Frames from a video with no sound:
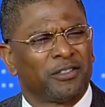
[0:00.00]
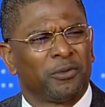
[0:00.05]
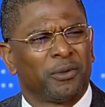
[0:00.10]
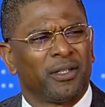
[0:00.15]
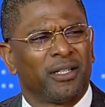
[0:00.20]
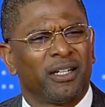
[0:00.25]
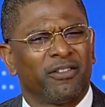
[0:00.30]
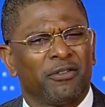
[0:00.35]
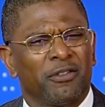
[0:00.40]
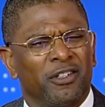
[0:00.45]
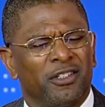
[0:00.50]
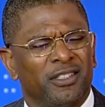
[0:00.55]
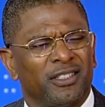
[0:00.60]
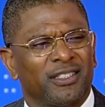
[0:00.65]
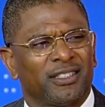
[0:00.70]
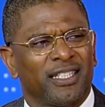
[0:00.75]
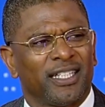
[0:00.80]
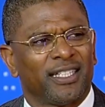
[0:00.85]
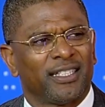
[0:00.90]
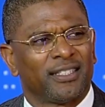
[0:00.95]
with Governor
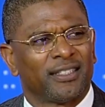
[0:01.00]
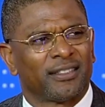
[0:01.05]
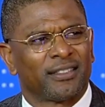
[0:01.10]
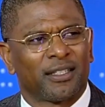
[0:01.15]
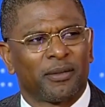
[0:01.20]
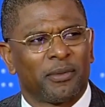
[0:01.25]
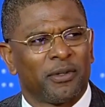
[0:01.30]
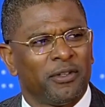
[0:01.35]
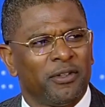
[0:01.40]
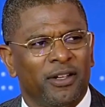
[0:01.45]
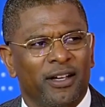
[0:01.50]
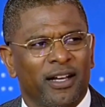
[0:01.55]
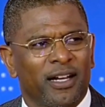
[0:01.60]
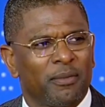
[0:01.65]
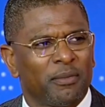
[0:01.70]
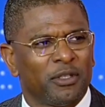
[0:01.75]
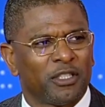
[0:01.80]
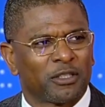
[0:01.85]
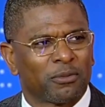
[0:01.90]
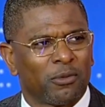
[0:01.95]
DeSantis? I mean, you got to
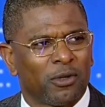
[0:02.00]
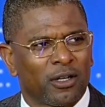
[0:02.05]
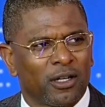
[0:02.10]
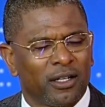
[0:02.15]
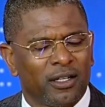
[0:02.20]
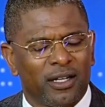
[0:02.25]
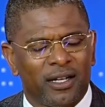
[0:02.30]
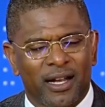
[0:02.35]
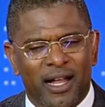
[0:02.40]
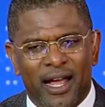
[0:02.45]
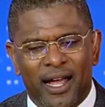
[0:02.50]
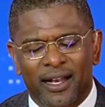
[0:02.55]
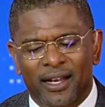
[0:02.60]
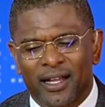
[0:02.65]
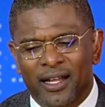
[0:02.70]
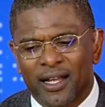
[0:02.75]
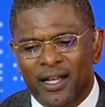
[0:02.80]
be smarter than that.